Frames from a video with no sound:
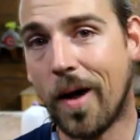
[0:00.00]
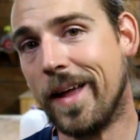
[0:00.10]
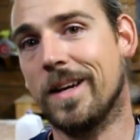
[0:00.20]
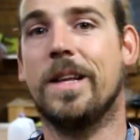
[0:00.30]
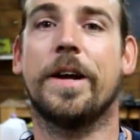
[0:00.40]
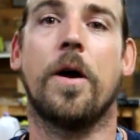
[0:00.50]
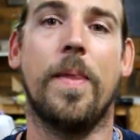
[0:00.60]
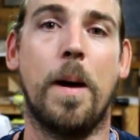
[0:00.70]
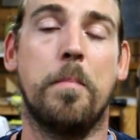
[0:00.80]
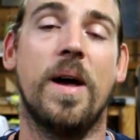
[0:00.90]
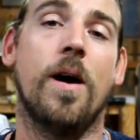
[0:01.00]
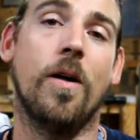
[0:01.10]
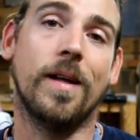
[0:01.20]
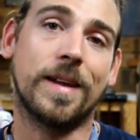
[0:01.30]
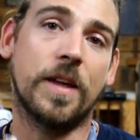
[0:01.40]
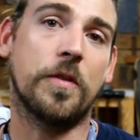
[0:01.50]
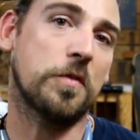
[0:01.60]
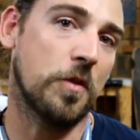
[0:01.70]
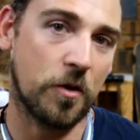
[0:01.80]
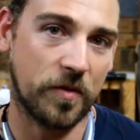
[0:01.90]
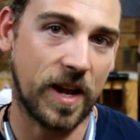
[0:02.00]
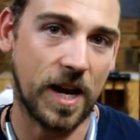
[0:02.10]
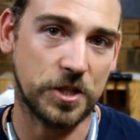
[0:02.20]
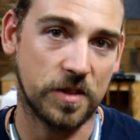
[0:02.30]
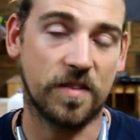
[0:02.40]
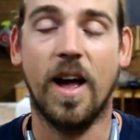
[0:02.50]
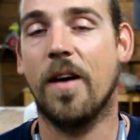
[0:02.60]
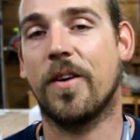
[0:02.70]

go ahead and click on that bell. Get those notifications.